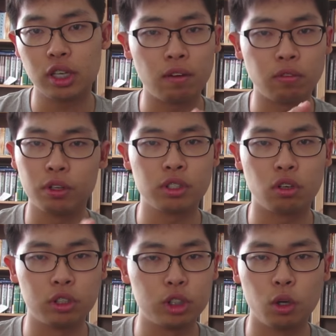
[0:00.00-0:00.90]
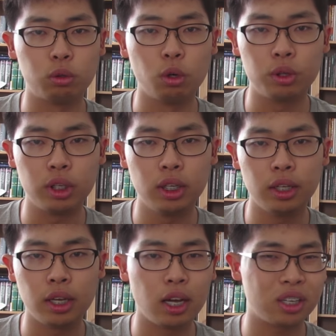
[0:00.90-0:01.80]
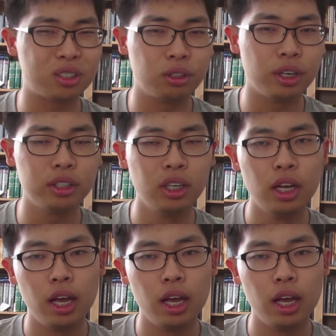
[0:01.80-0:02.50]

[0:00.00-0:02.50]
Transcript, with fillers: I've already started on Todoroki and Hagakure,